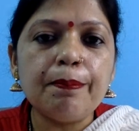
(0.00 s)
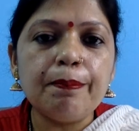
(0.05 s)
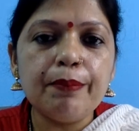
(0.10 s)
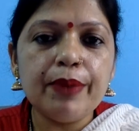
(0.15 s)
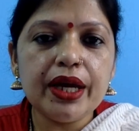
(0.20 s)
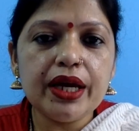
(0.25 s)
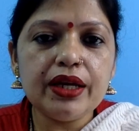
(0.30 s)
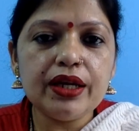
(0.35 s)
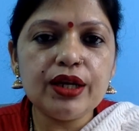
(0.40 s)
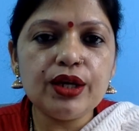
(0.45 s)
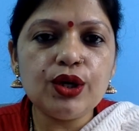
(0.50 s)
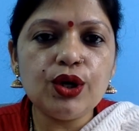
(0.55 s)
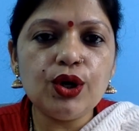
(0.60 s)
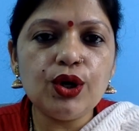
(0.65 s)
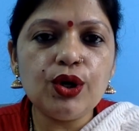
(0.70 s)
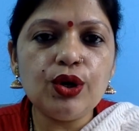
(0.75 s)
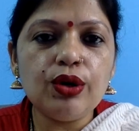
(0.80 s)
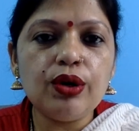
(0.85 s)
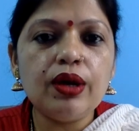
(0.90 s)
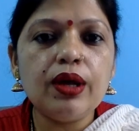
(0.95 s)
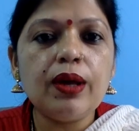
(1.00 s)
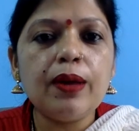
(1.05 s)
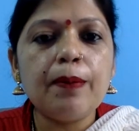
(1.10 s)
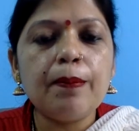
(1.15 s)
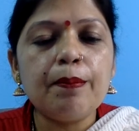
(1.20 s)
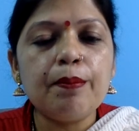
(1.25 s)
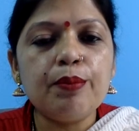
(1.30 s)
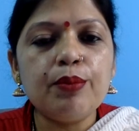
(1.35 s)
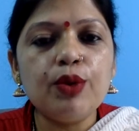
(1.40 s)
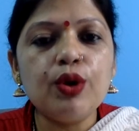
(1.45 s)
Marigold
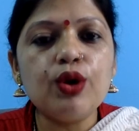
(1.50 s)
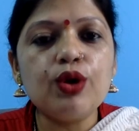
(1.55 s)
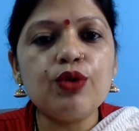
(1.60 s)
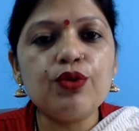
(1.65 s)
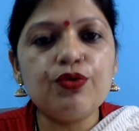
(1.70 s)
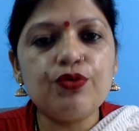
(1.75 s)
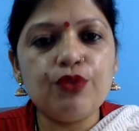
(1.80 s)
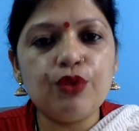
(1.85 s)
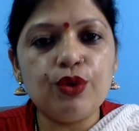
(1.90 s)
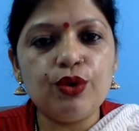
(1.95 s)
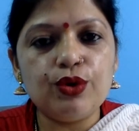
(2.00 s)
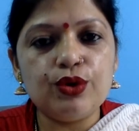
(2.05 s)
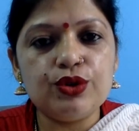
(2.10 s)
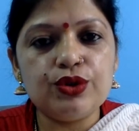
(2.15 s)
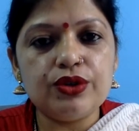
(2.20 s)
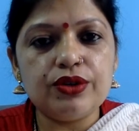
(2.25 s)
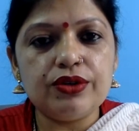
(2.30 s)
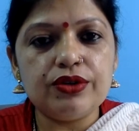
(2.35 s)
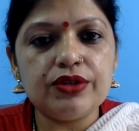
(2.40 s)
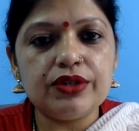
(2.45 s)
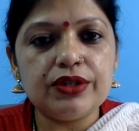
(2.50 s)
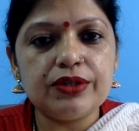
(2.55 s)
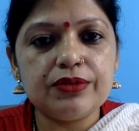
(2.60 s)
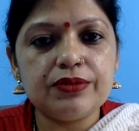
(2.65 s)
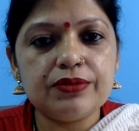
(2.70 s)
Book for Children.